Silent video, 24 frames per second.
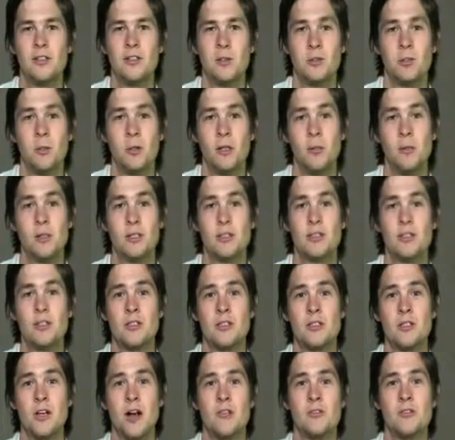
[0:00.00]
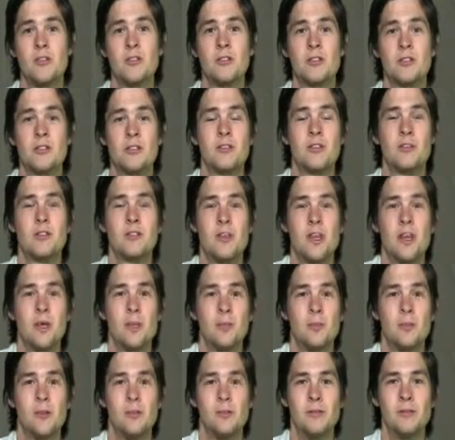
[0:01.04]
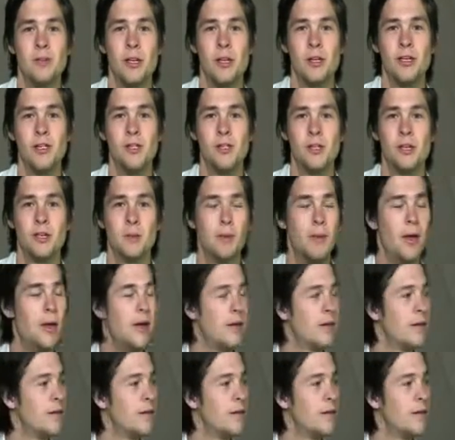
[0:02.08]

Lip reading: are pretty much the softest type of light you can make.